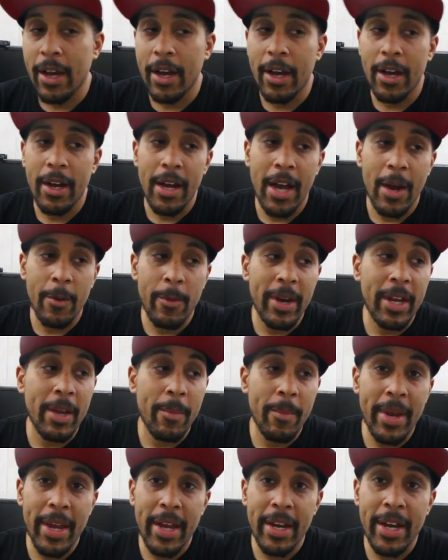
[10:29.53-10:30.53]
Uh, I
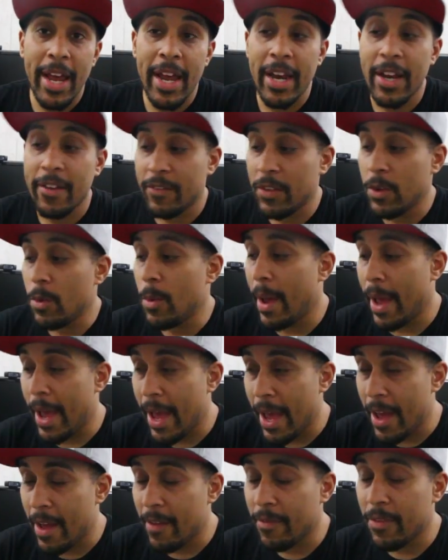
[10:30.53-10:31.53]
recommend that if you
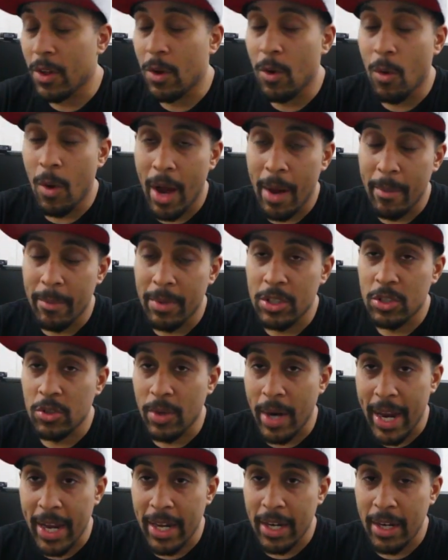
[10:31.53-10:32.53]
have the Qanba
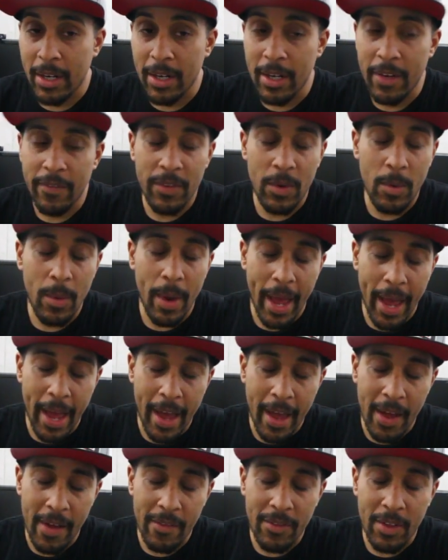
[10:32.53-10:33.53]
Dragon, if you
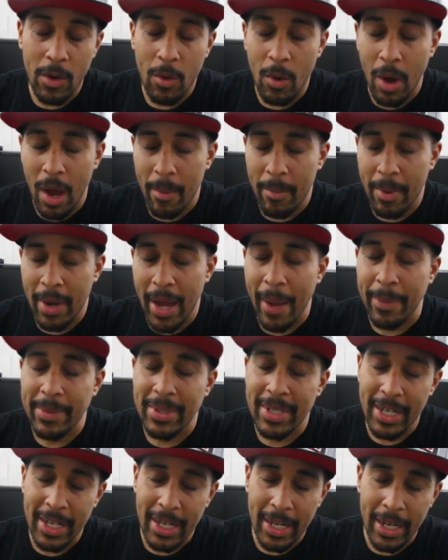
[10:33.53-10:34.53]
have the Qanba
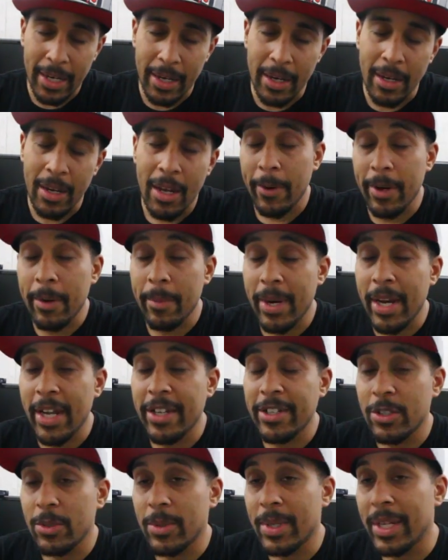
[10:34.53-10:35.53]
Obsidian, I recommend
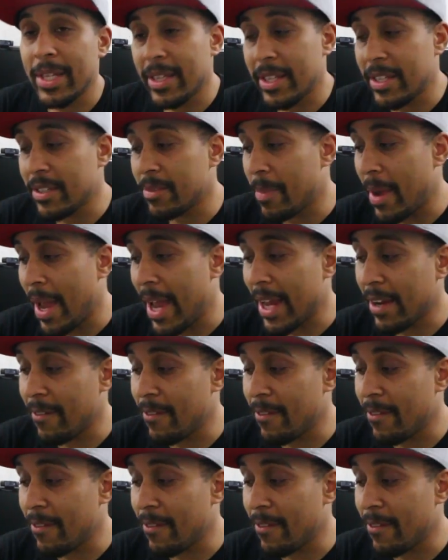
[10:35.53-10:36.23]
that you get this bag.